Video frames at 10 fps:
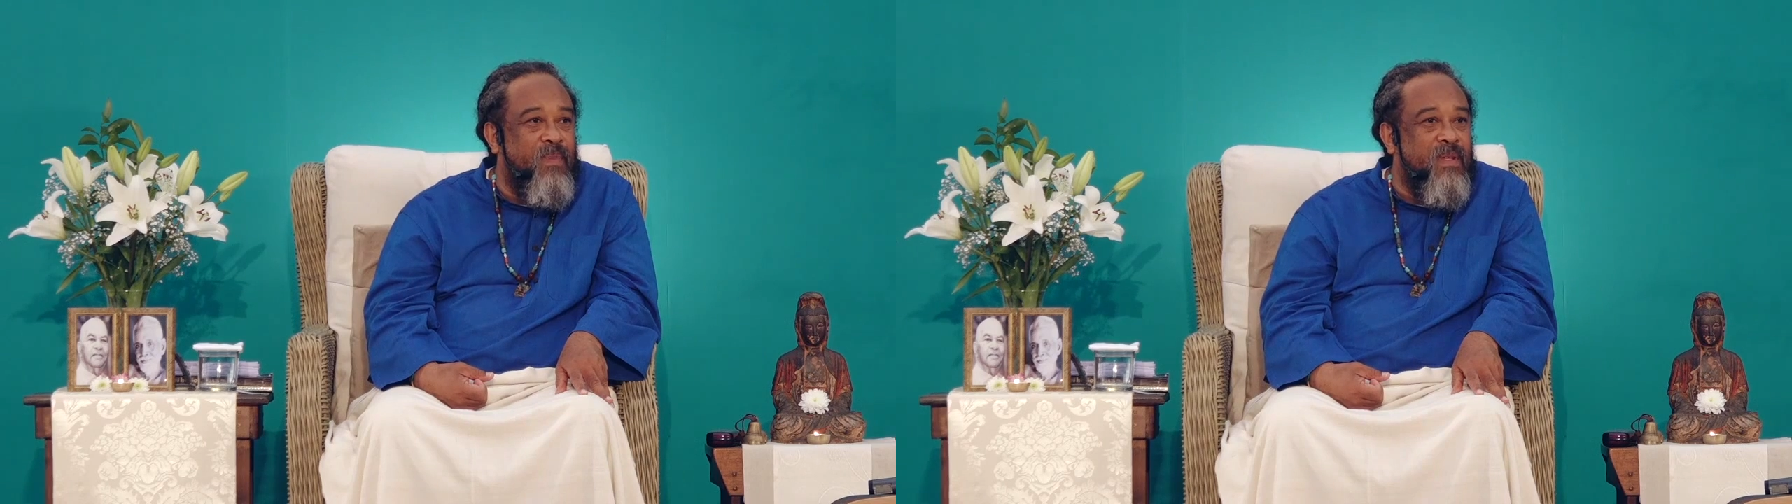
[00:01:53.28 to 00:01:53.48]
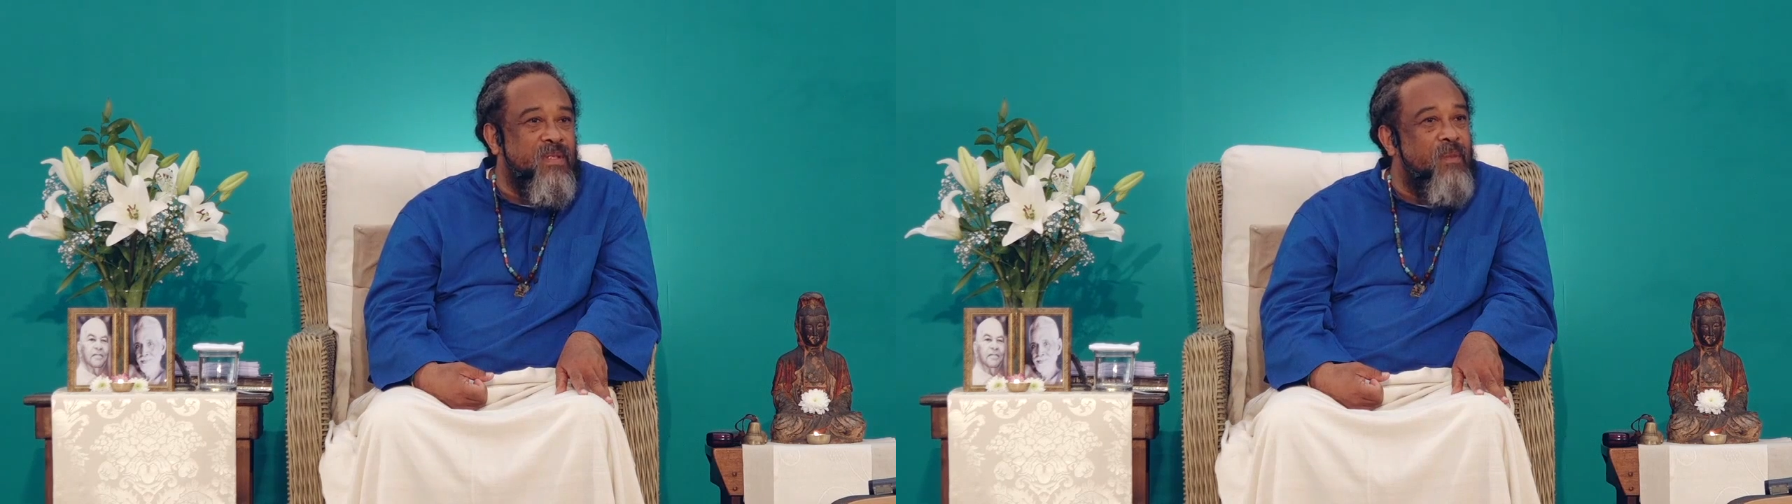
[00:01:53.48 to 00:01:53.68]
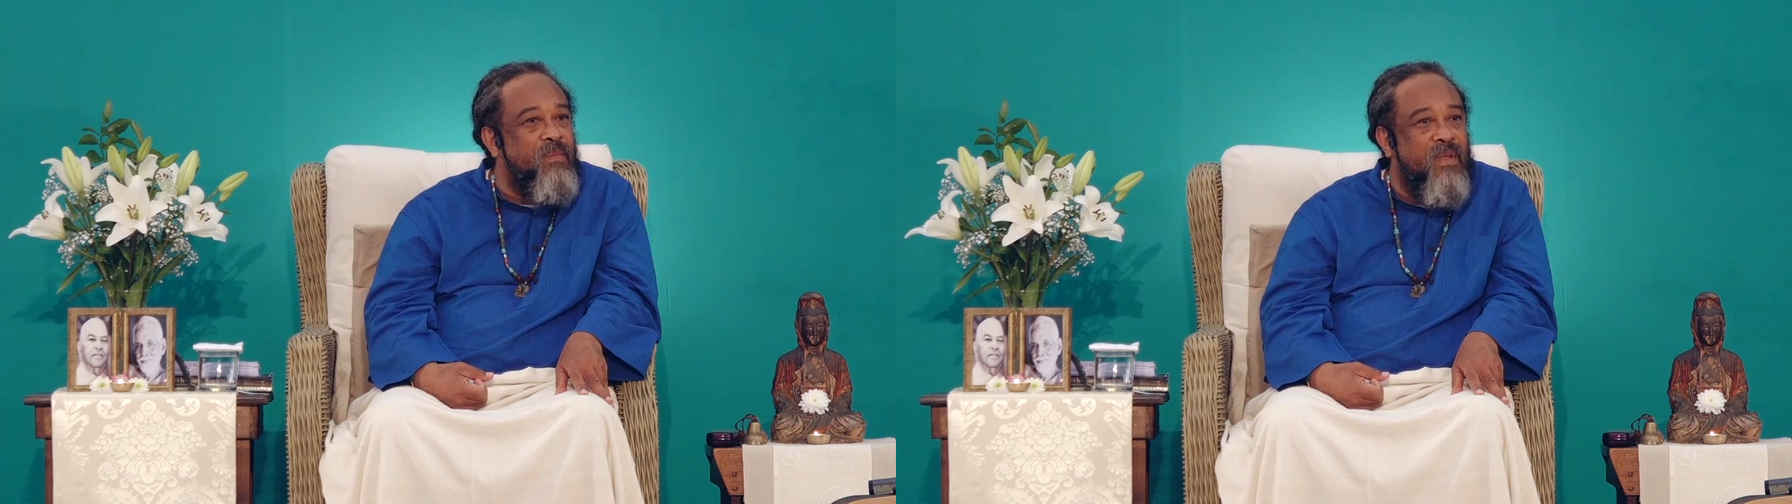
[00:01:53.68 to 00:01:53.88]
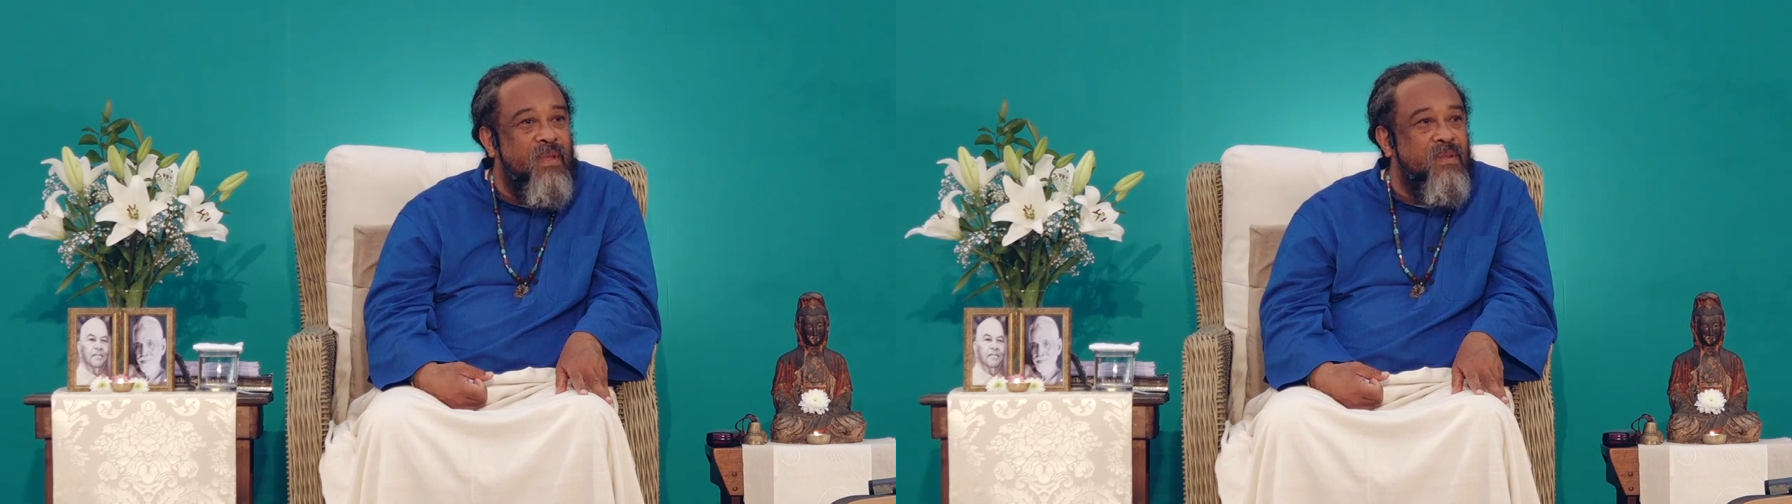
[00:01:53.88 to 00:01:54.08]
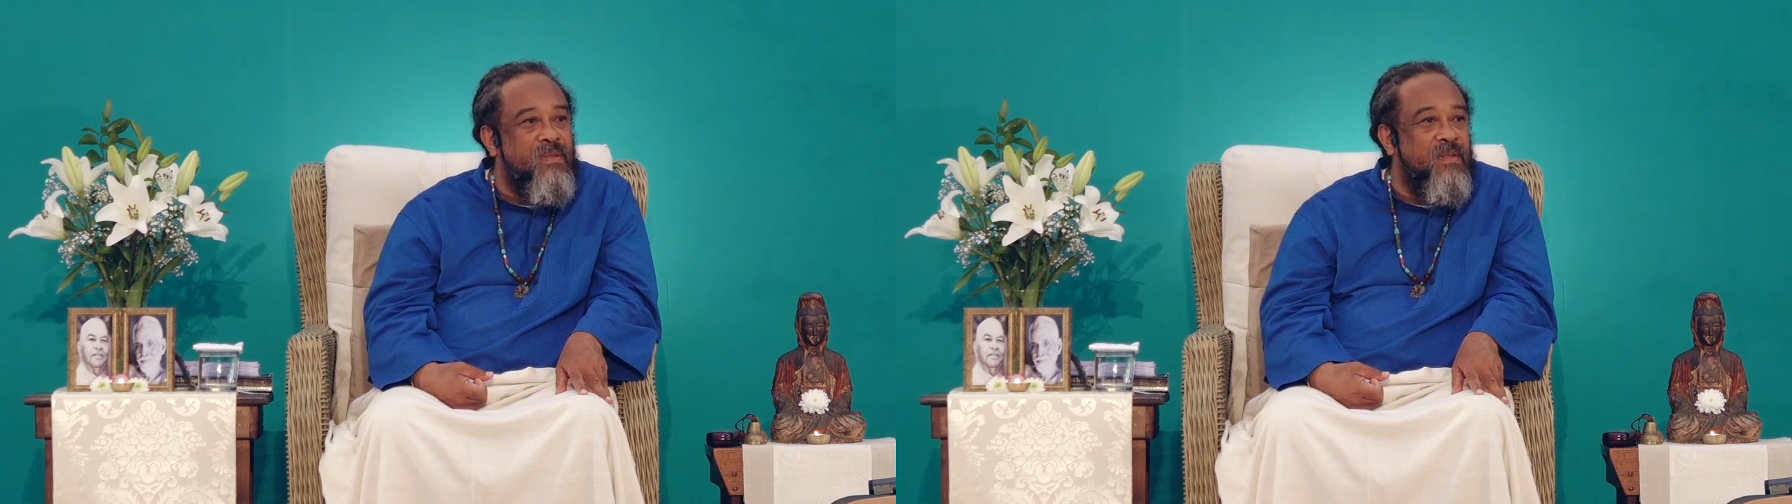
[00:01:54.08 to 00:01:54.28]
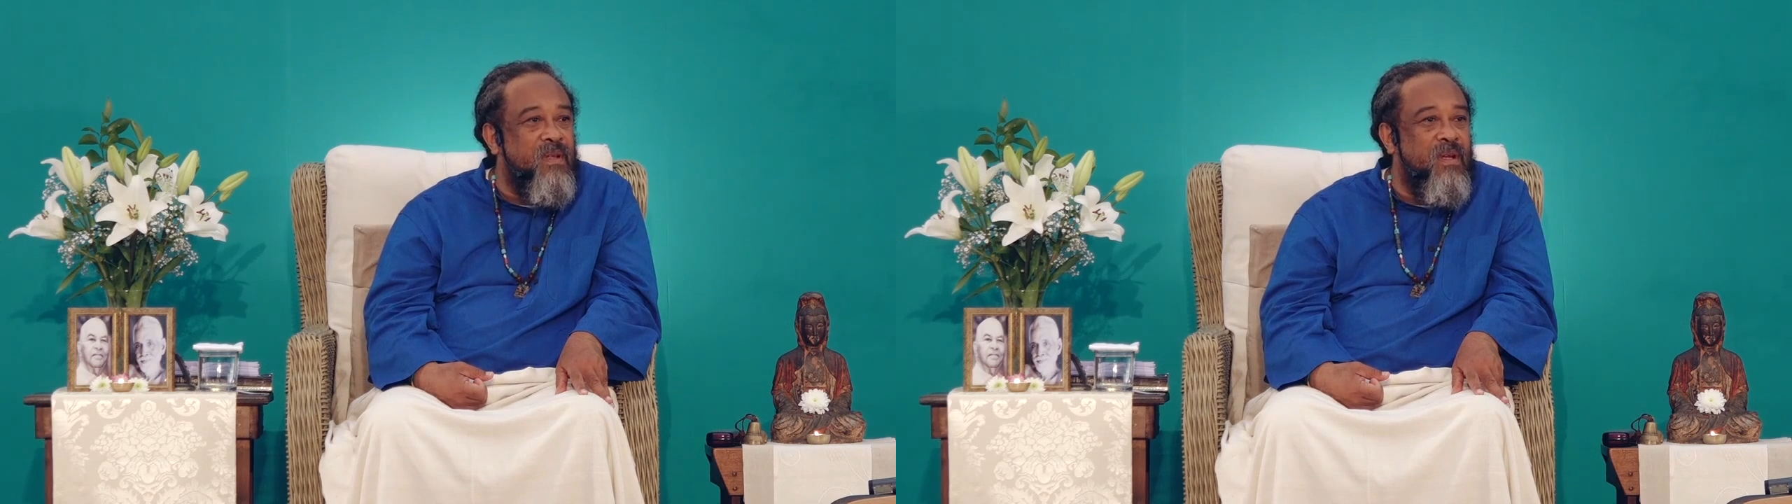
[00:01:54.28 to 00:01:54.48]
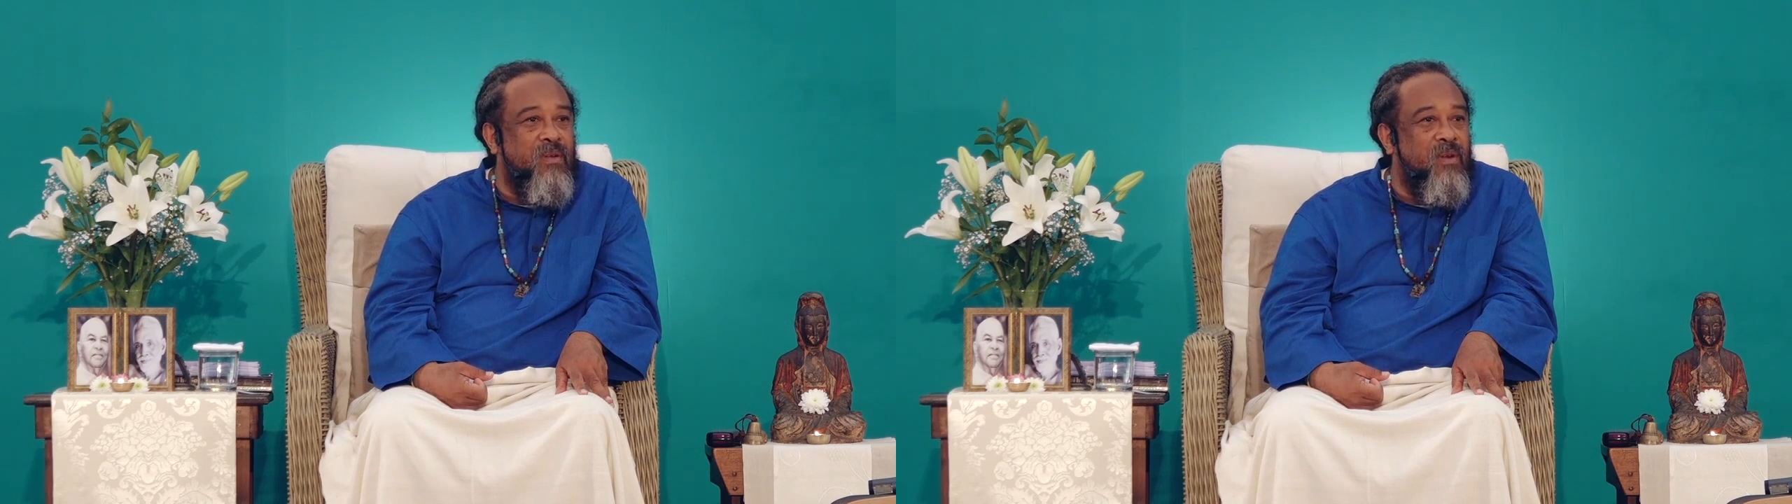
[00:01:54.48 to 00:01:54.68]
Some things are